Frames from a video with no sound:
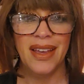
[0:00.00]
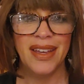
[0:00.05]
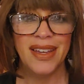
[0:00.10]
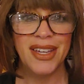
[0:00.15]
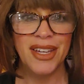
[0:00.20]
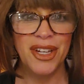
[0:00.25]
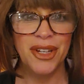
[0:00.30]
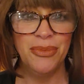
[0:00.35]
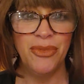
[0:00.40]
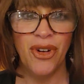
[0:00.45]

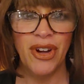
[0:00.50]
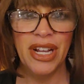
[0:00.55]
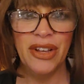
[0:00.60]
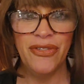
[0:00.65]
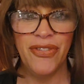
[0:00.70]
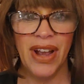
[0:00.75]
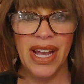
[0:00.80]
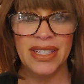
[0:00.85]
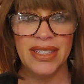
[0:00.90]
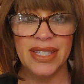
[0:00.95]
Good morning,
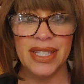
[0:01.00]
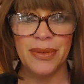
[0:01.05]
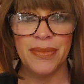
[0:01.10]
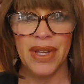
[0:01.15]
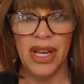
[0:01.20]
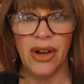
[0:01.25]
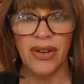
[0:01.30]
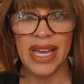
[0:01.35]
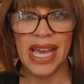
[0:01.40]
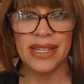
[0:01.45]
friends.
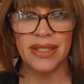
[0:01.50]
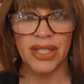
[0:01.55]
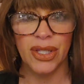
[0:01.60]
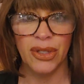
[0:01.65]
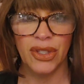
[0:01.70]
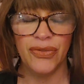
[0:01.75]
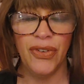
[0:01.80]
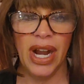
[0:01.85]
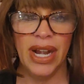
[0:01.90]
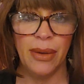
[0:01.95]
Okay, so
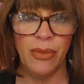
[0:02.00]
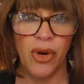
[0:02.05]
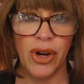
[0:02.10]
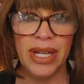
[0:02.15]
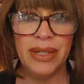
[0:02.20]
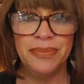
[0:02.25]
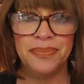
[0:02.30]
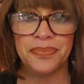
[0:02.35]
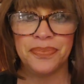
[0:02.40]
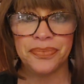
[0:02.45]
it's Friday
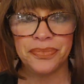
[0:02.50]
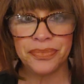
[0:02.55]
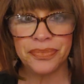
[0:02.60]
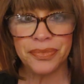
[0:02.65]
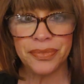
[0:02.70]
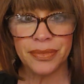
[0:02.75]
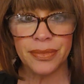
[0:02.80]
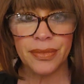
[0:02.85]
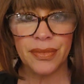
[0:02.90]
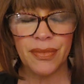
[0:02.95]
morning.
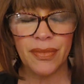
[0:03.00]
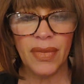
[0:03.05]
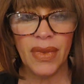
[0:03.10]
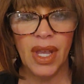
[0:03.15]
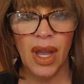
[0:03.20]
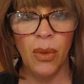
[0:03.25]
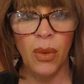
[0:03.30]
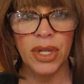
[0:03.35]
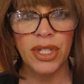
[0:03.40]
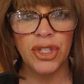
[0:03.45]

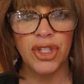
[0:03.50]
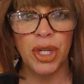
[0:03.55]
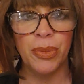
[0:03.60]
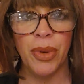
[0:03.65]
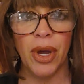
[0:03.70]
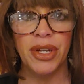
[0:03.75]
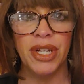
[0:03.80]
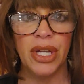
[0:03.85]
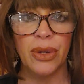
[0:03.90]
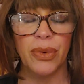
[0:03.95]
I wanted to
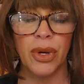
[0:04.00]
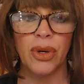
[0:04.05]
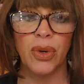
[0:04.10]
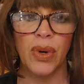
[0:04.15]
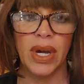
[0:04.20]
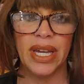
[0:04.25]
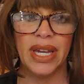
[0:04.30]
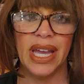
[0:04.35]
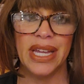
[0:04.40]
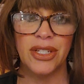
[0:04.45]
jump on here real
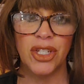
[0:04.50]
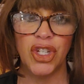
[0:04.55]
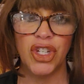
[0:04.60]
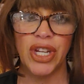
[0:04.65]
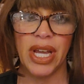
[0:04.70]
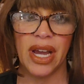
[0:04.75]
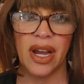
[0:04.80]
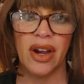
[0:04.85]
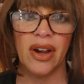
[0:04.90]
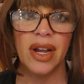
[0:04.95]
quick and
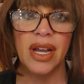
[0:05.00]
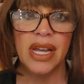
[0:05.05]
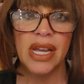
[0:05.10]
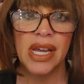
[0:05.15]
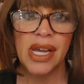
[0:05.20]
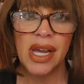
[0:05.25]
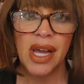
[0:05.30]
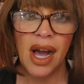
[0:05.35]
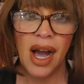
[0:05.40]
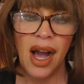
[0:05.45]
share
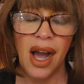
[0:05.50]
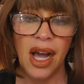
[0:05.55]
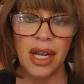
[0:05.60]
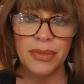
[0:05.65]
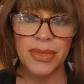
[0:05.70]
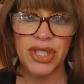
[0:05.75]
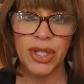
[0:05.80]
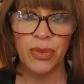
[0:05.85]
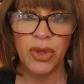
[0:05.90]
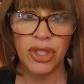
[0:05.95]

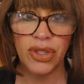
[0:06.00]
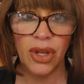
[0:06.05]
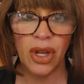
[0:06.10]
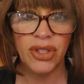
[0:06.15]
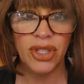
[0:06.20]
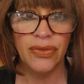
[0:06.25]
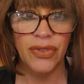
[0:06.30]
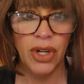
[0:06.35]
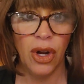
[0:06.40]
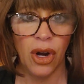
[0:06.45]
some
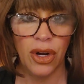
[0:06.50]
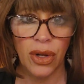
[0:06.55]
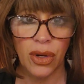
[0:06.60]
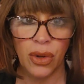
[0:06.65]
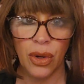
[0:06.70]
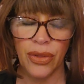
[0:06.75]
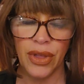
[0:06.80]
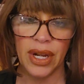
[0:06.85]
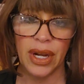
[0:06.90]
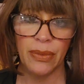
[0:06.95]
results of an
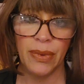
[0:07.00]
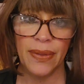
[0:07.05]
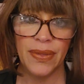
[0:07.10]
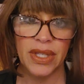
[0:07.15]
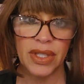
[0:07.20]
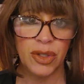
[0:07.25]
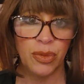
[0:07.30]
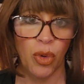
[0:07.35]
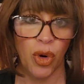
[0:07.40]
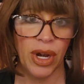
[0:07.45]
article that I read
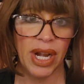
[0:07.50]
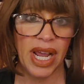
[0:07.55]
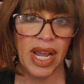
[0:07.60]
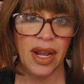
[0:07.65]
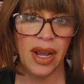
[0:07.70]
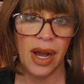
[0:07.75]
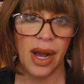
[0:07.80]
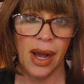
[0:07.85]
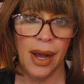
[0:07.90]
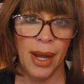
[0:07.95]
this
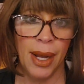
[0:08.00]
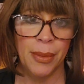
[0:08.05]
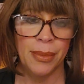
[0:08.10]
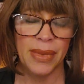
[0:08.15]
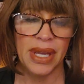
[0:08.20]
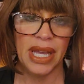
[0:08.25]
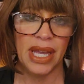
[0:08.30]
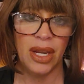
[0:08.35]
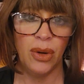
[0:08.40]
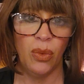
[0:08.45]
morning
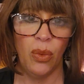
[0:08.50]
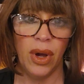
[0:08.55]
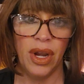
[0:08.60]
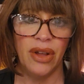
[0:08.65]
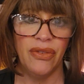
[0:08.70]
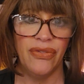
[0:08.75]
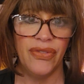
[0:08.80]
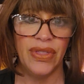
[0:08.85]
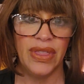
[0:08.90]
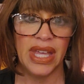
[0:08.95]
in one
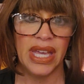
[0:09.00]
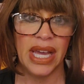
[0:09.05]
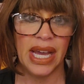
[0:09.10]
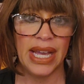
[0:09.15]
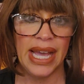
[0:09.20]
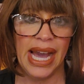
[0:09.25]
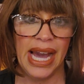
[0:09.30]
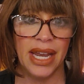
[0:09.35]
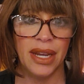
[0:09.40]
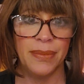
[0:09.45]
of the
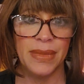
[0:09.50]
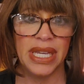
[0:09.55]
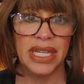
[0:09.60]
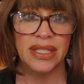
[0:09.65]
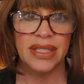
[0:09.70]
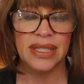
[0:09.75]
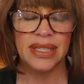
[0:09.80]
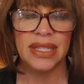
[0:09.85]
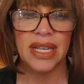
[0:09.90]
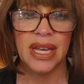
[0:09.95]

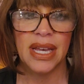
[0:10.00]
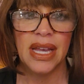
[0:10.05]
academies